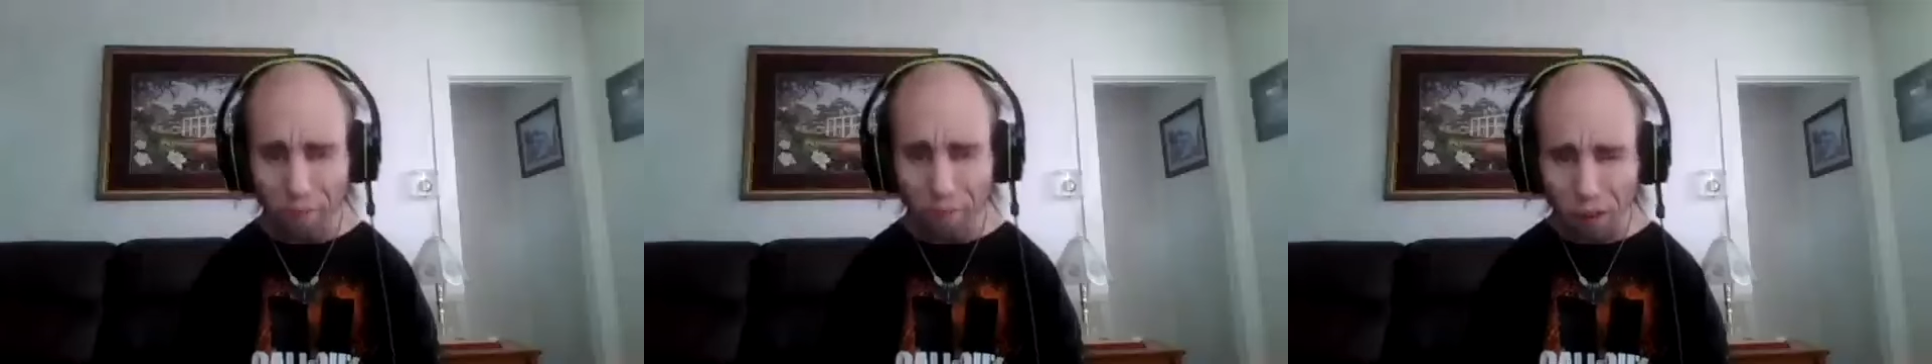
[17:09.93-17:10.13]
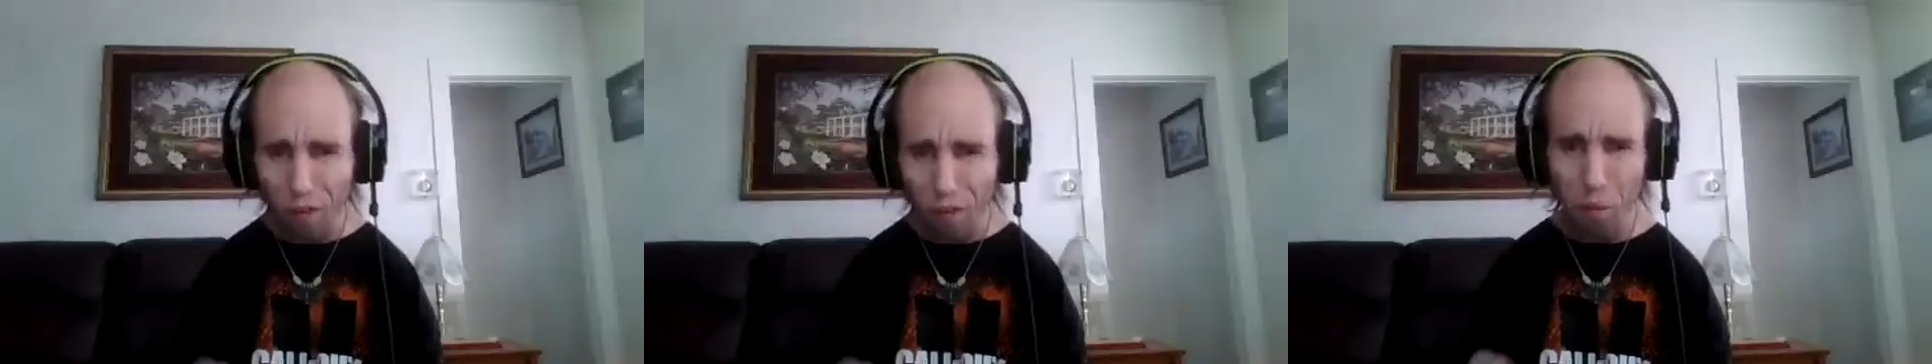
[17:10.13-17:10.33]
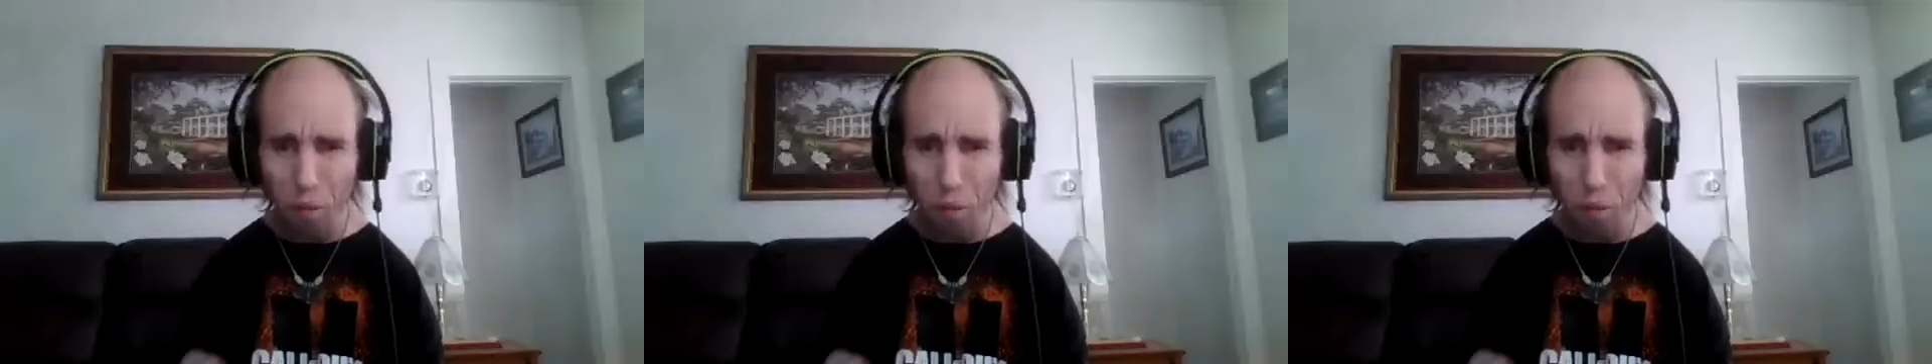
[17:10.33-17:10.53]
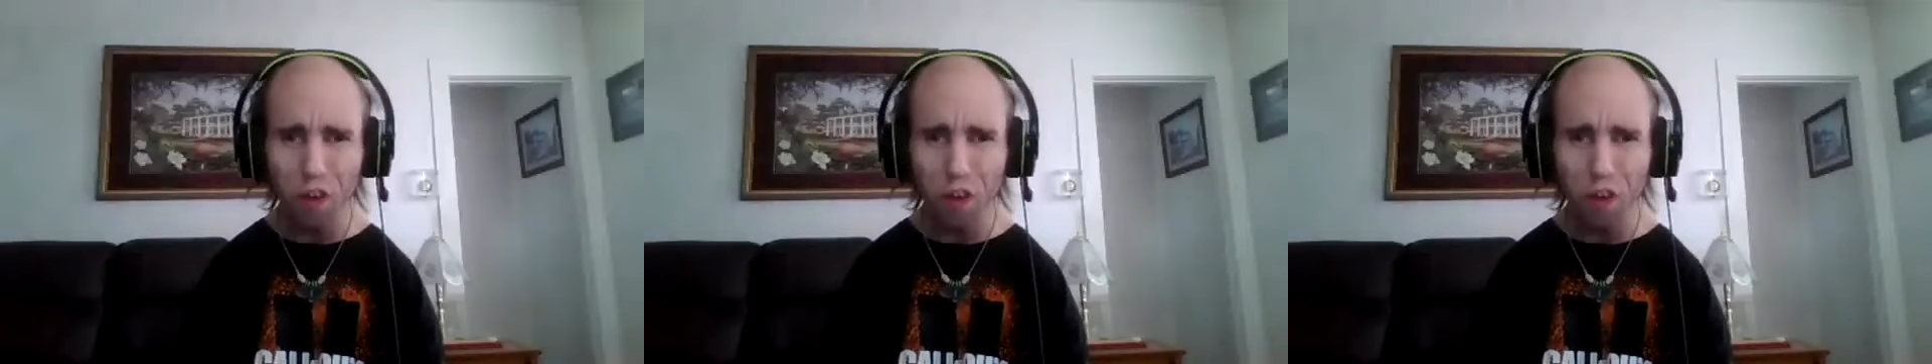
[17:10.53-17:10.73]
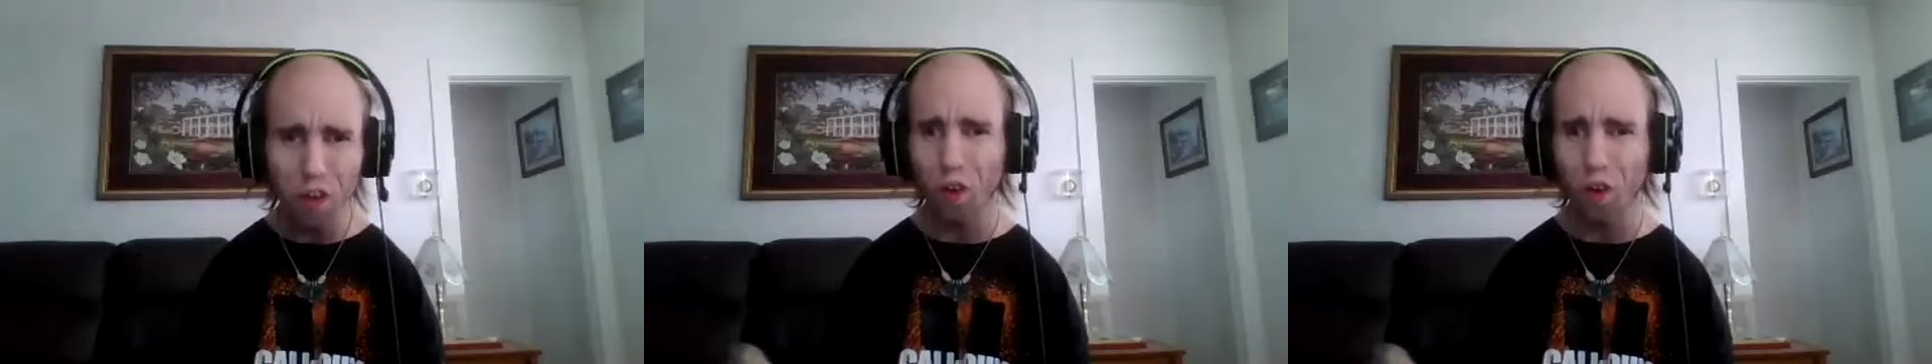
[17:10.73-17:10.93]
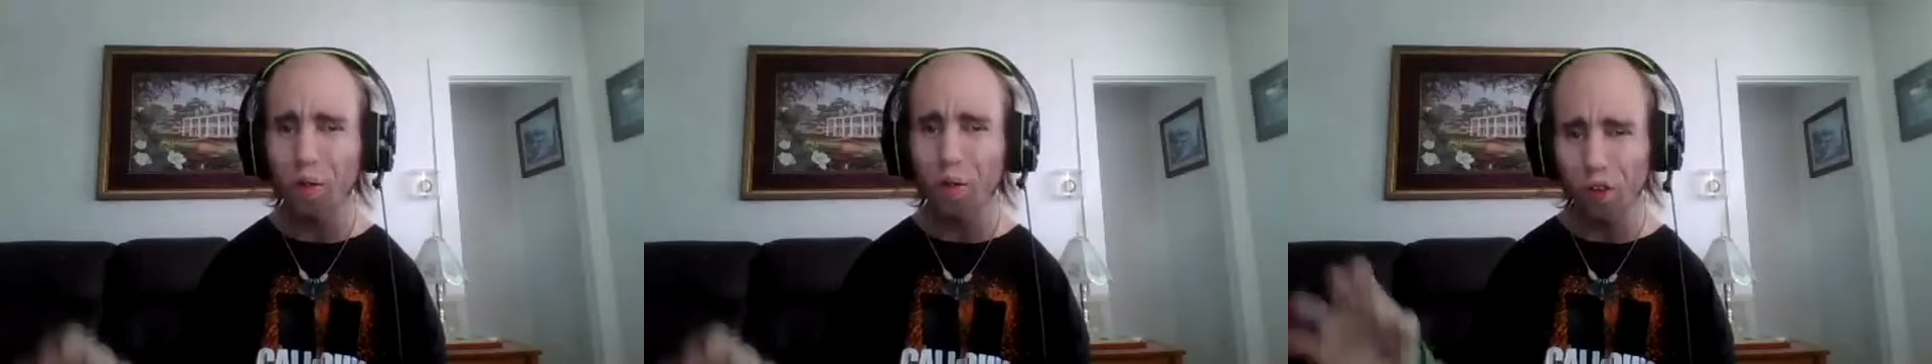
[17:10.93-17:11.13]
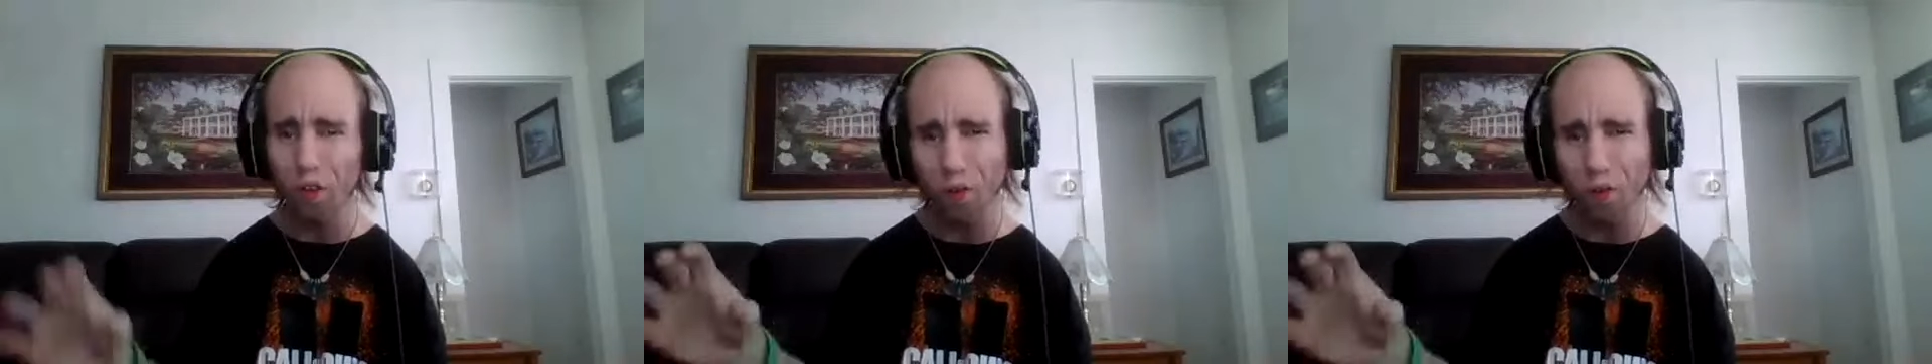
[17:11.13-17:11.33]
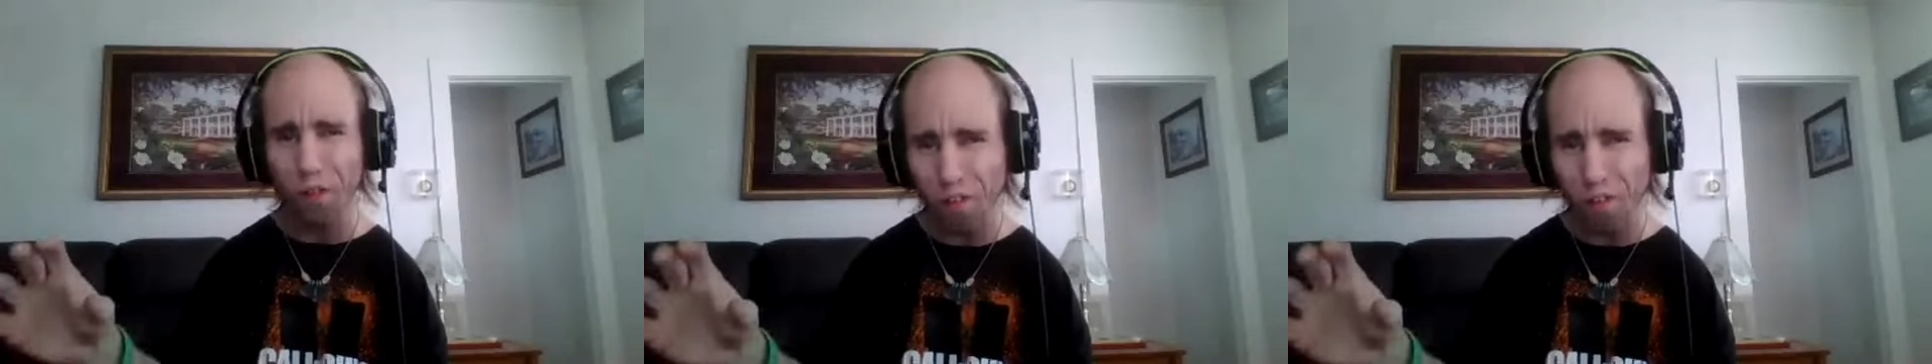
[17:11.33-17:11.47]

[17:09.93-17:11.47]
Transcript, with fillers: piece of paper don't do